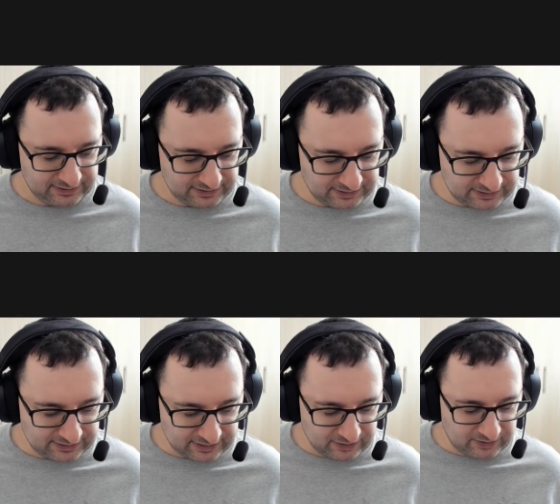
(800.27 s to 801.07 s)

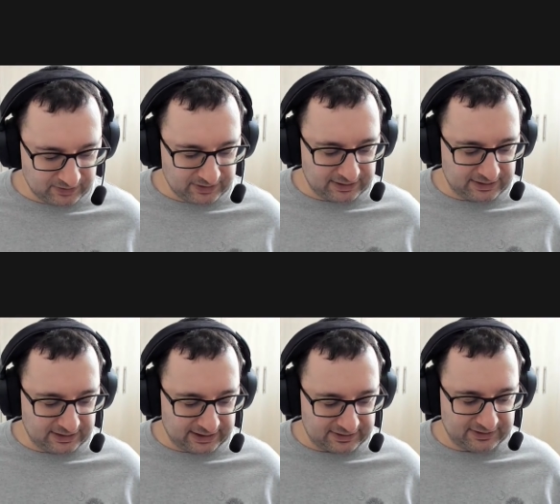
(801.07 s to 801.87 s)
So
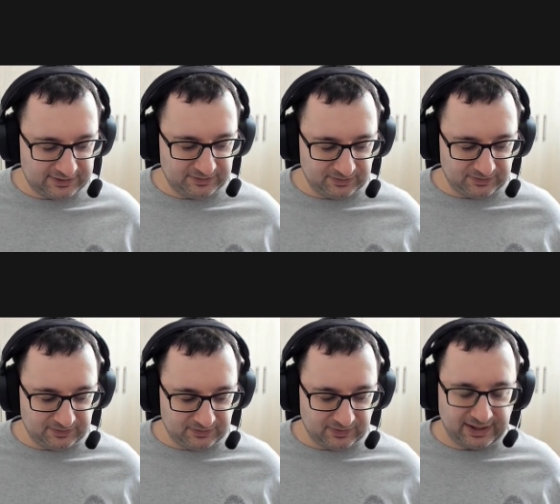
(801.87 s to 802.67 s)
that's
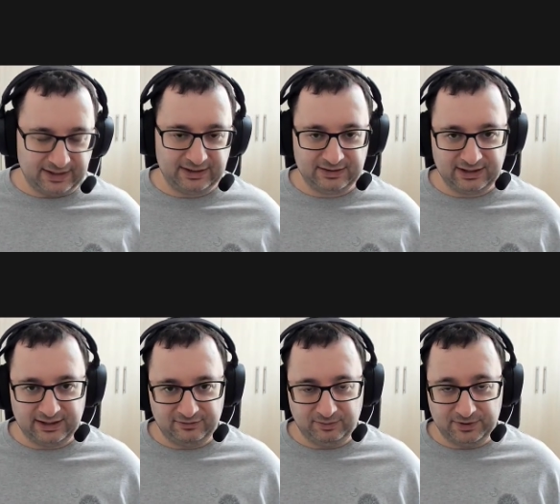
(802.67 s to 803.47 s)
where this kind
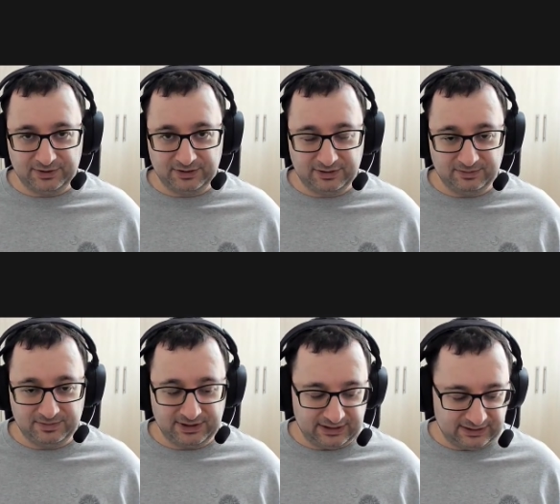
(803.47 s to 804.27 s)
of robustness
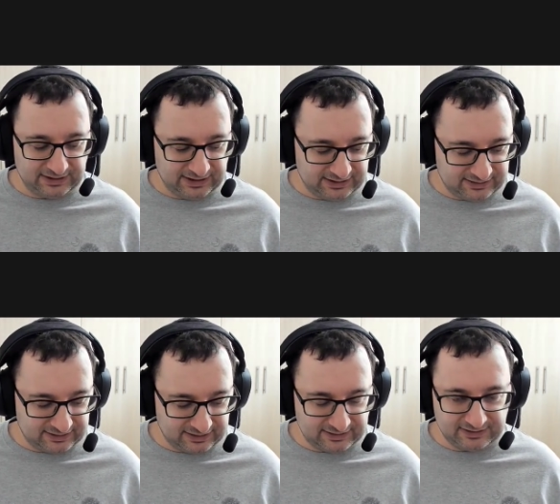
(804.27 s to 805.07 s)
comes in, is
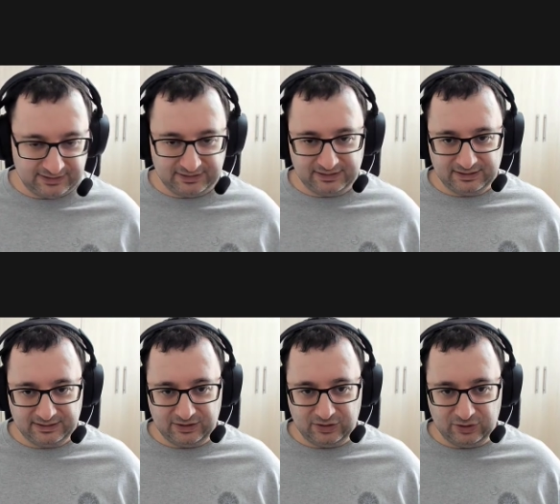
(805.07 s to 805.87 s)
that
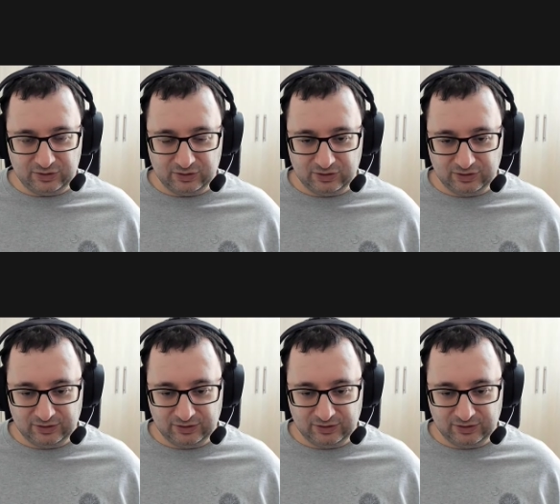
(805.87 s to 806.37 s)
you